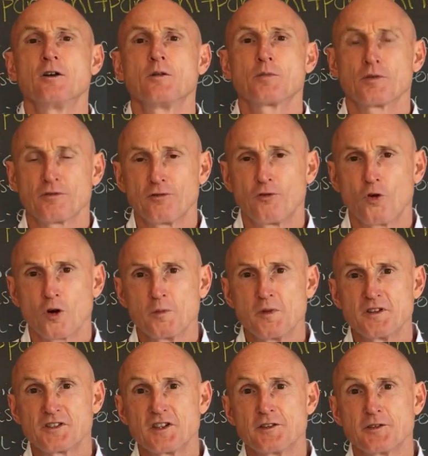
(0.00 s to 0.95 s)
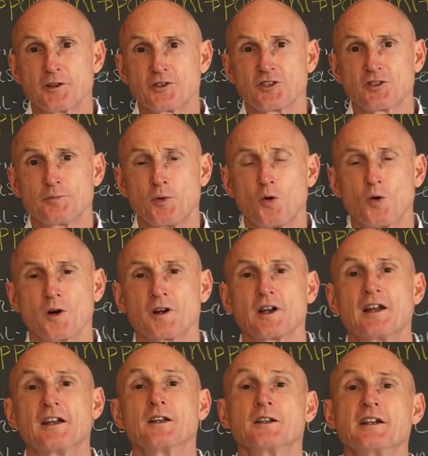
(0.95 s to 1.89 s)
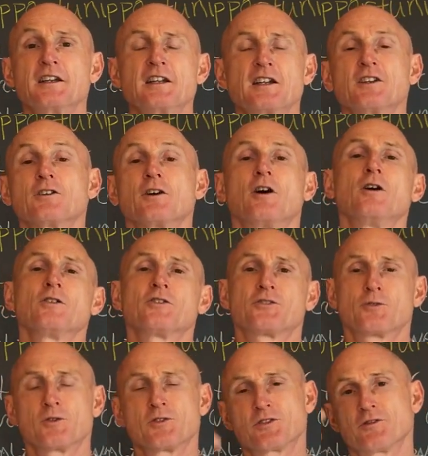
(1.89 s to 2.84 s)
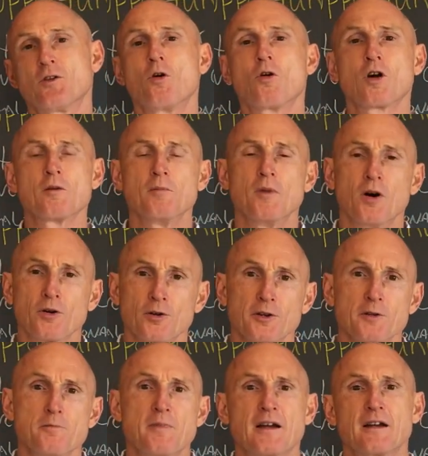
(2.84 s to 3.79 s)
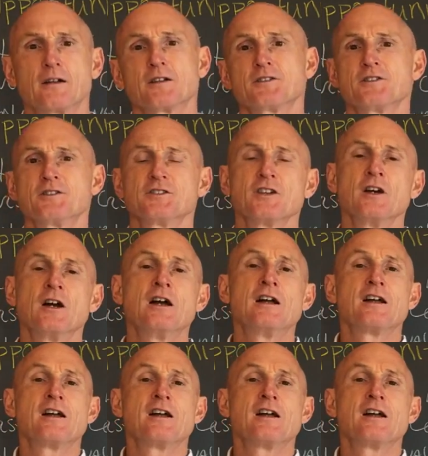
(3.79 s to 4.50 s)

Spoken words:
performance in their sport and leading to all sorts of hormonal imbalances